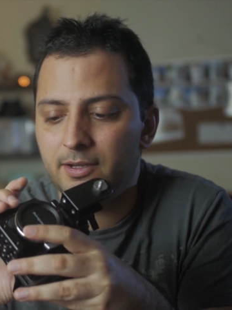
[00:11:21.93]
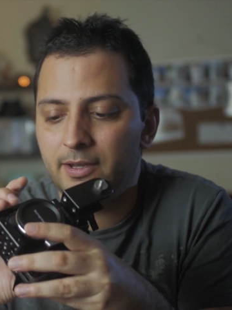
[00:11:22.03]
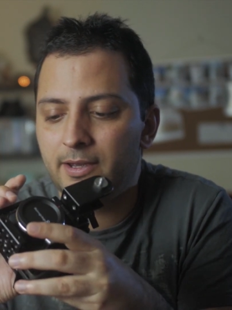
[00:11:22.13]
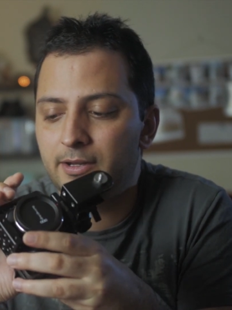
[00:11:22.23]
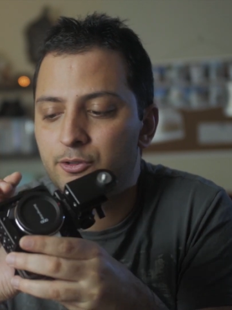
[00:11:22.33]

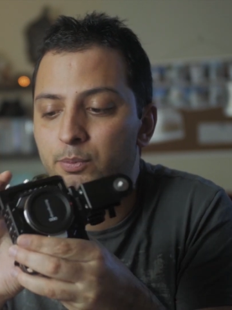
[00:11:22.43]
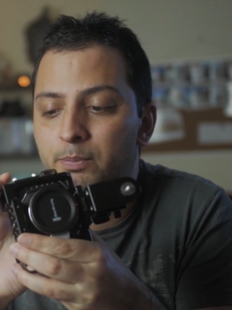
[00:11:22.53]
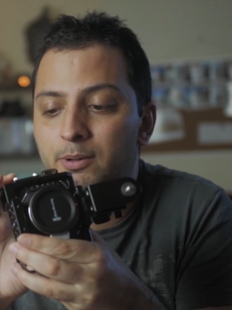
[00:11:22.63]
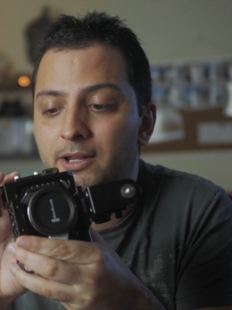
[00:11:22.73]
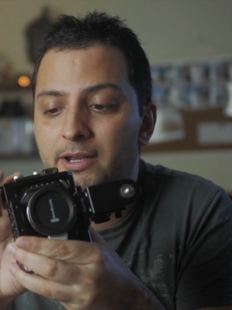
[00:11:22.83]
to
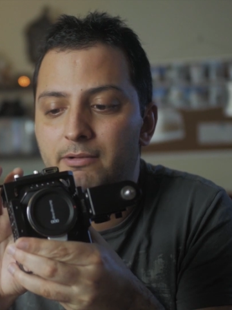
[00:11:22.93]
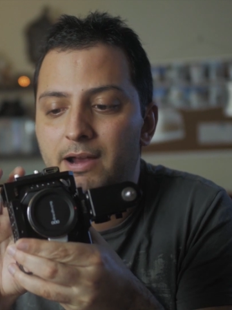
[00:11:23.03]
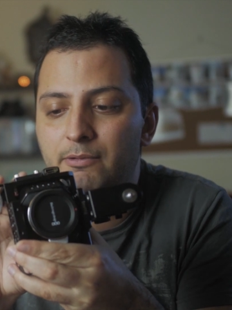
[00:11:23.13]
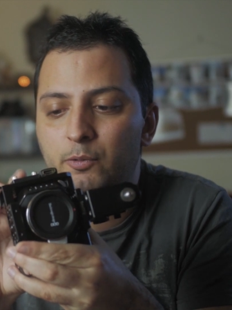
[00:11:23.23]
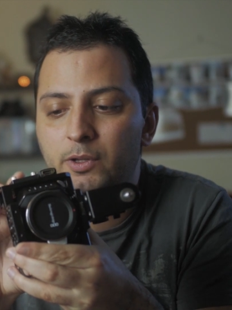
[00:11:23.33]
play
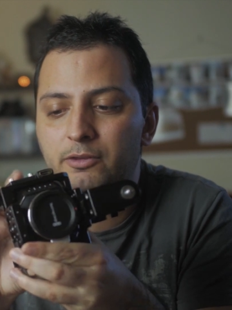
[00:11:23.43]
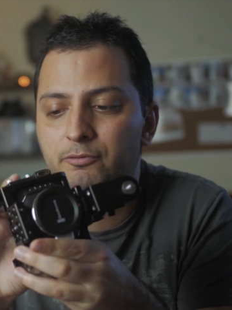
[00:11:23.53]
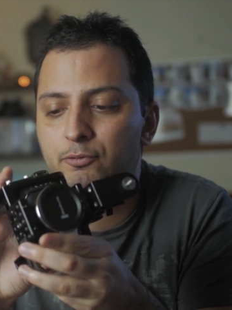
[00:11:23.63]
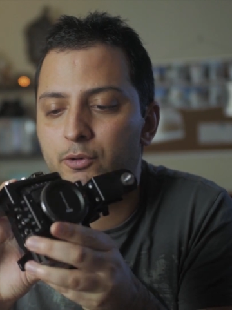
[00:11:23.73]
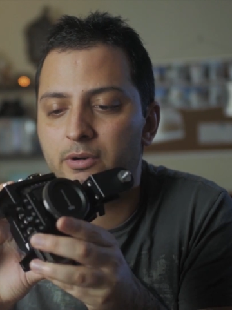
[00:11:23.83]
around with
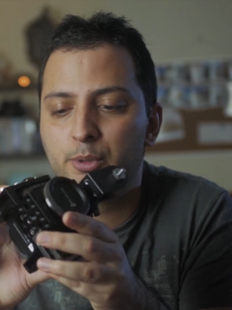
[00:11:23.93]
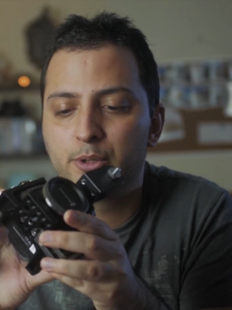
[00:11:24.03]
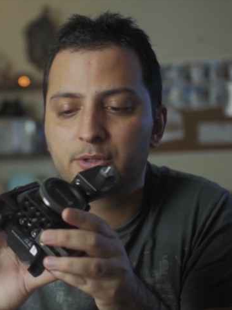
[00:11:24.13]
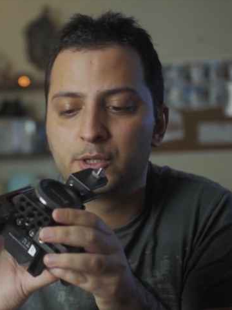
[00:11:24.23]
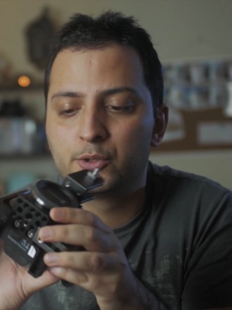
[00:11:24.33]
for
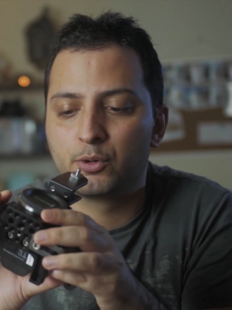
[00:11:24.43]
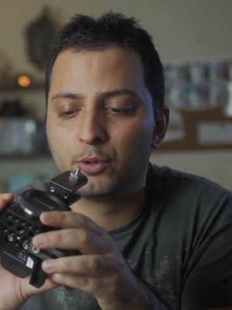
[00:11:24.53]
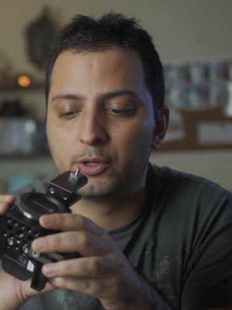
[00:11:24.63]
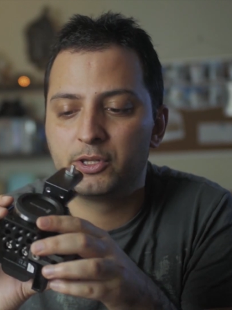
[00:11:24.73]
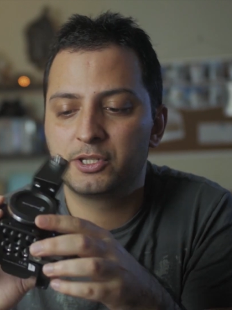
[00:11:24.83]
remote
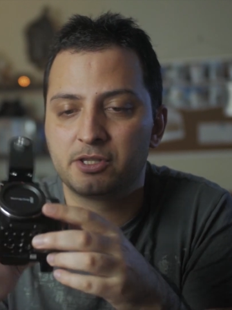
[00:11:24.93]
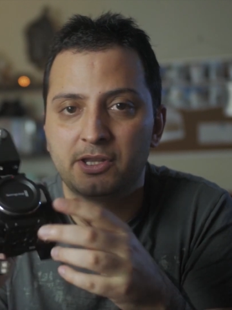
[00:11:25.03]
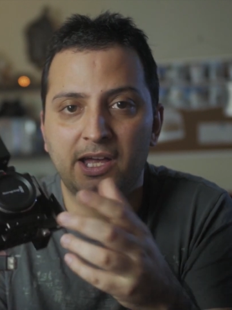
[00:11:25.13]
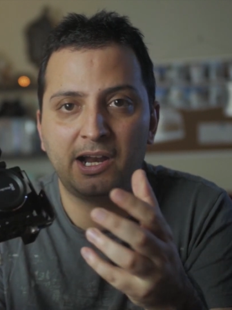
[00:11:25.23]
control and this and that,